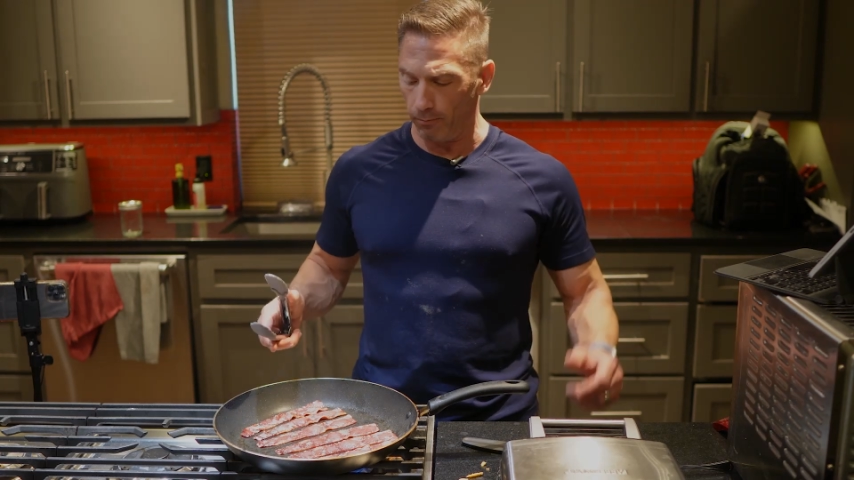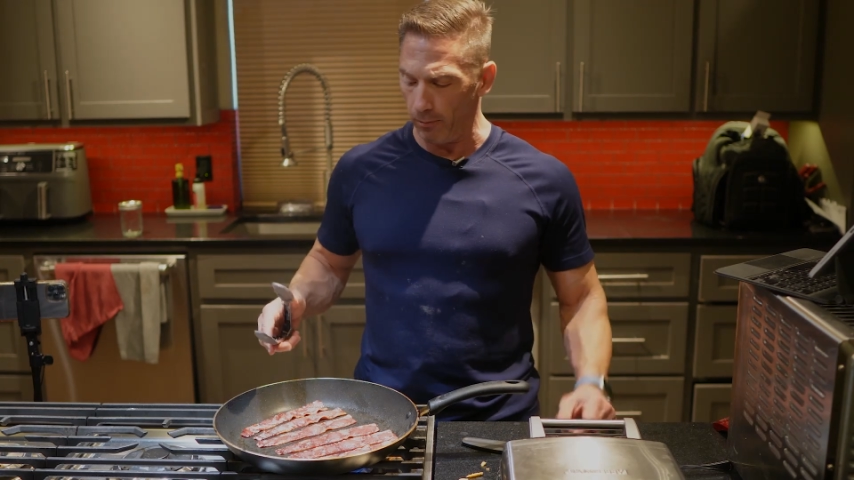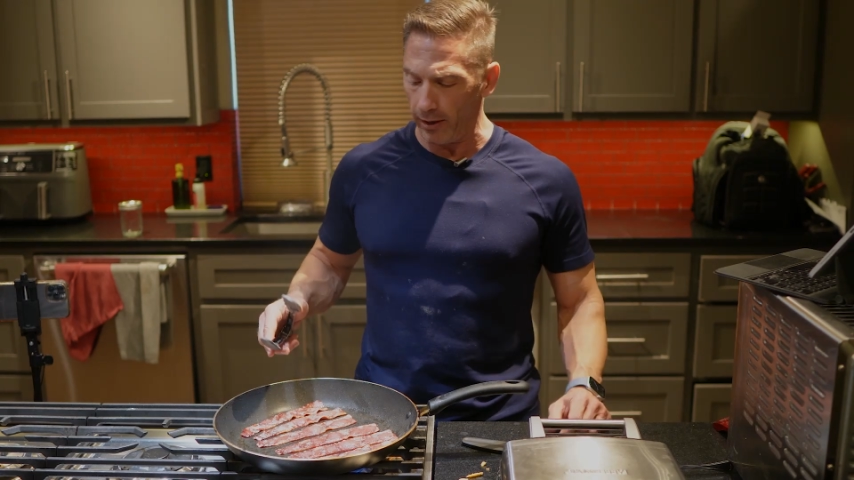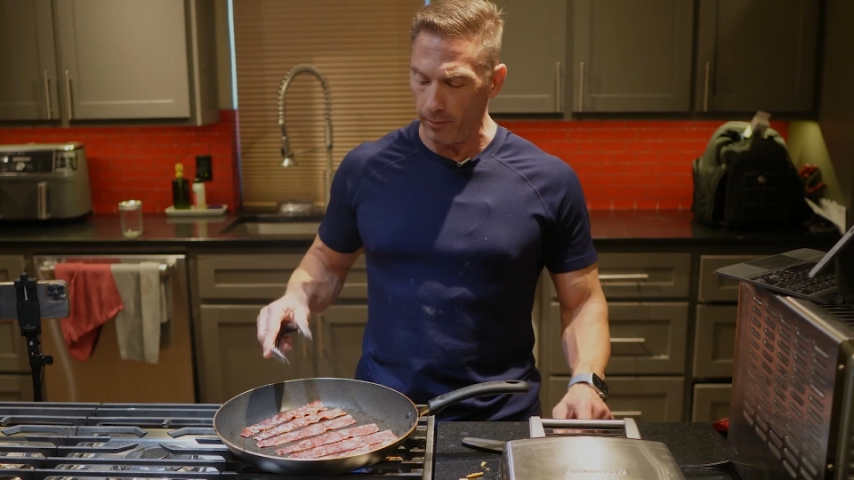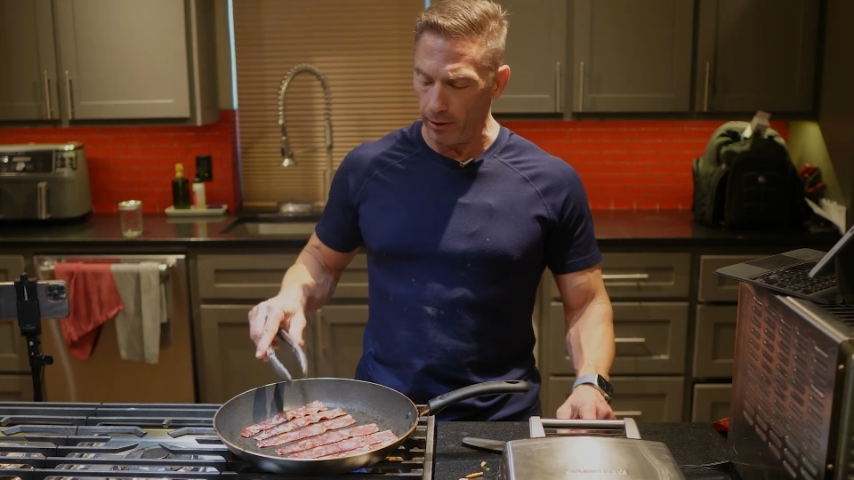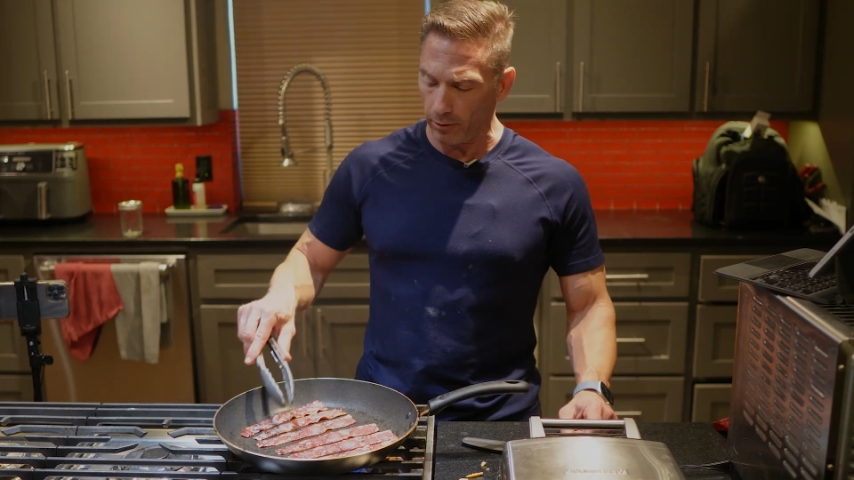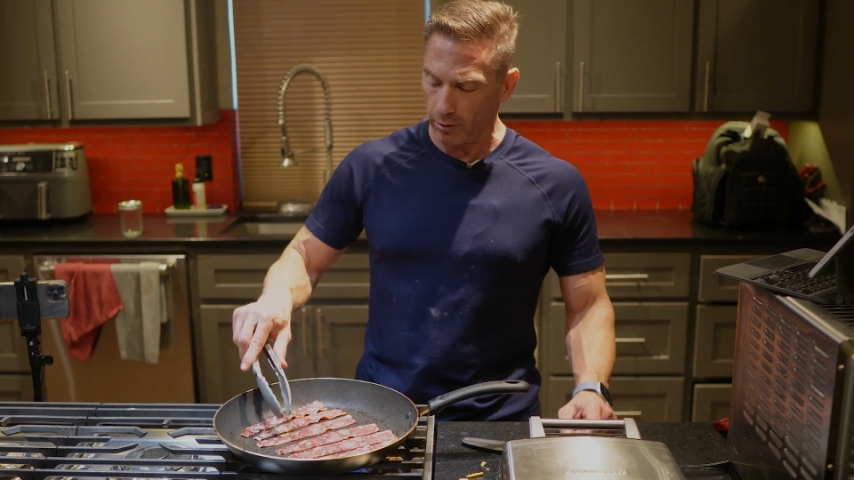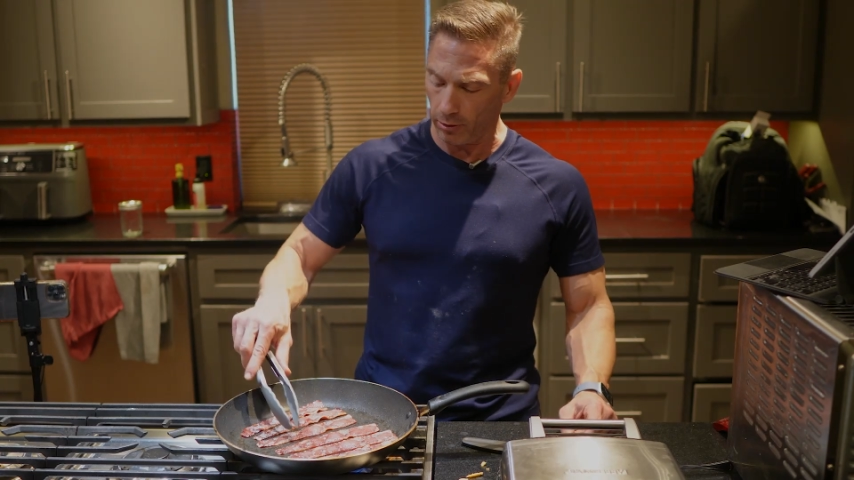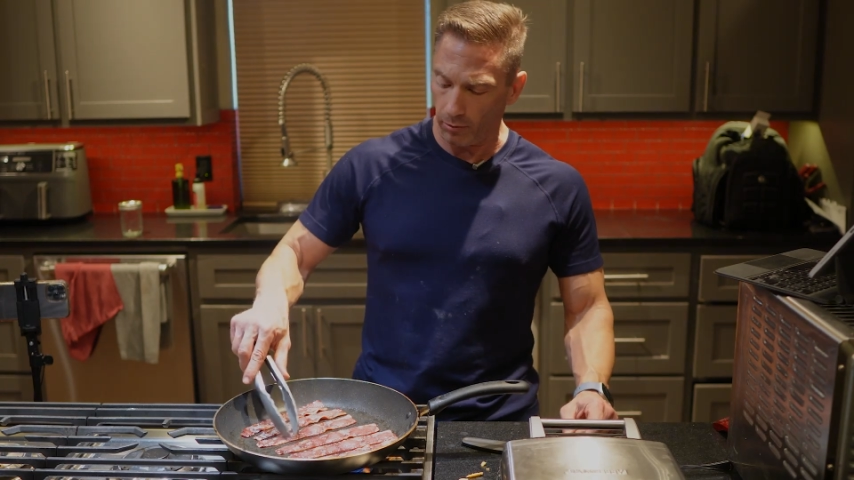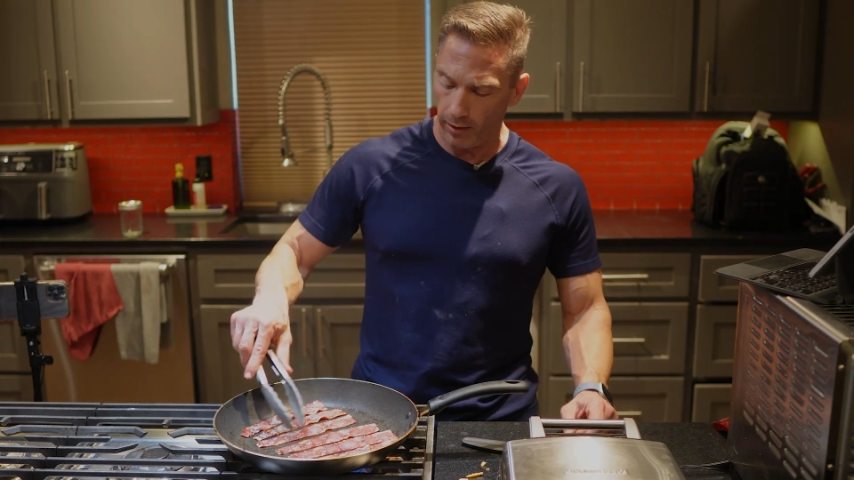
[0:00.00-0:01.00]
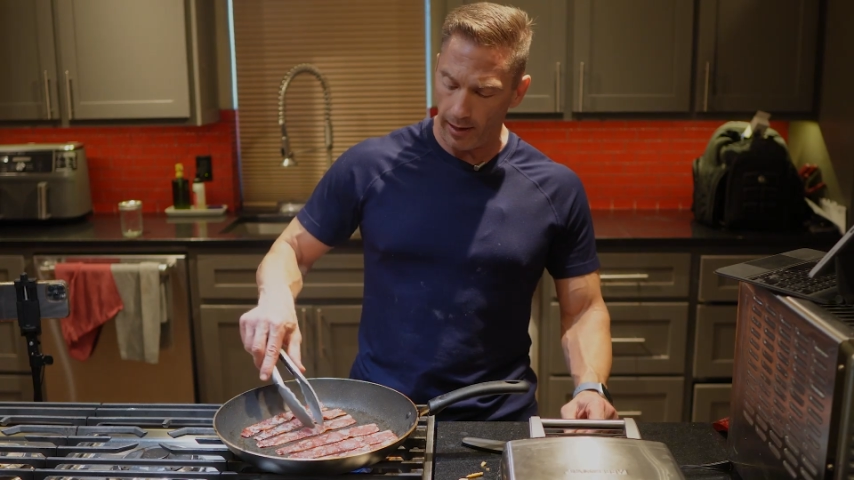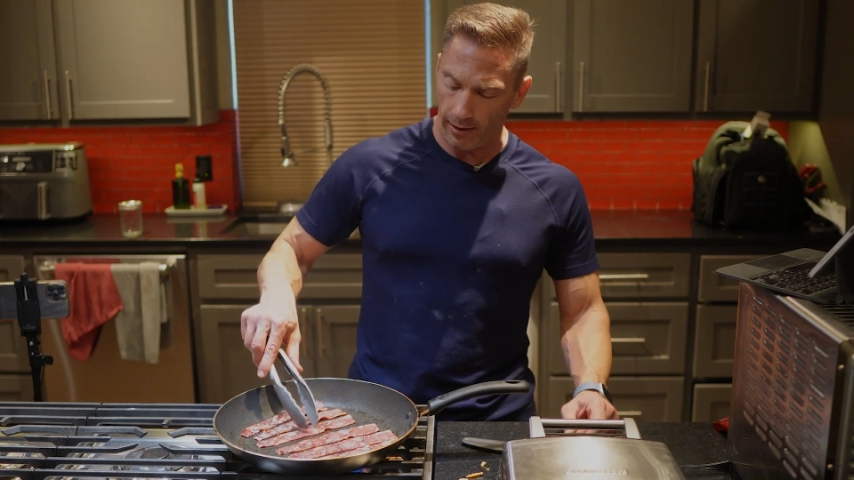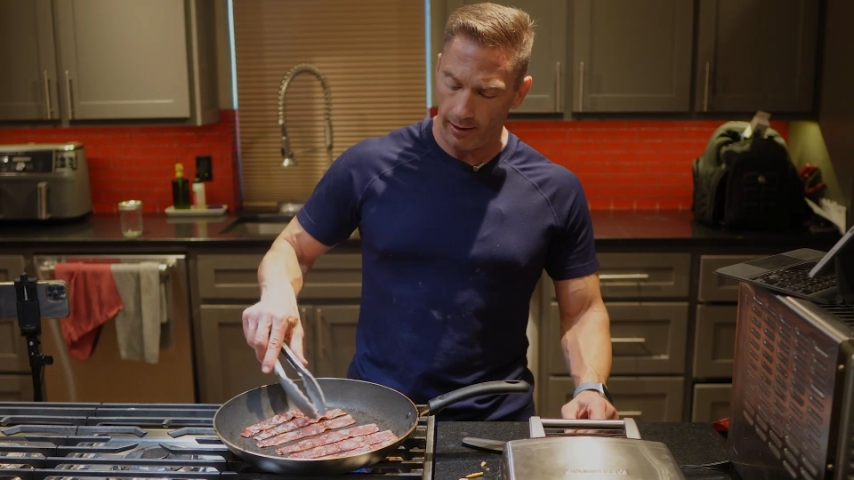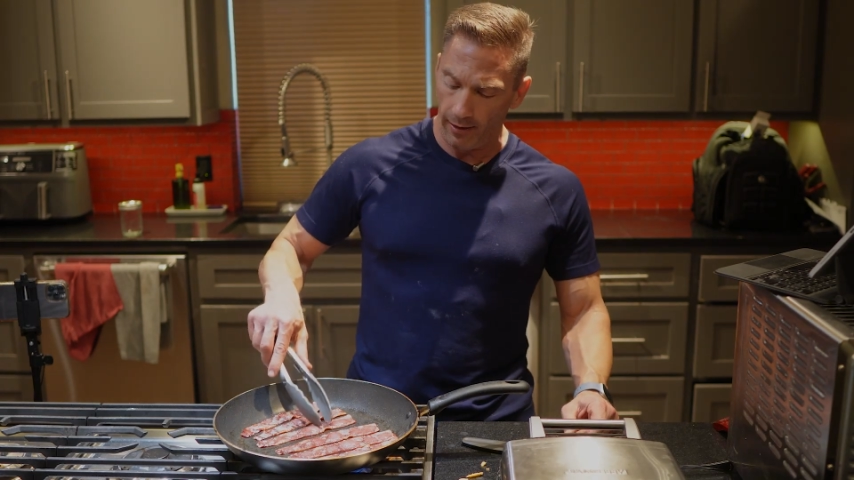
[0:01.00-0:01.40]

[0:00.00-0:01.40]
mini meals through the week.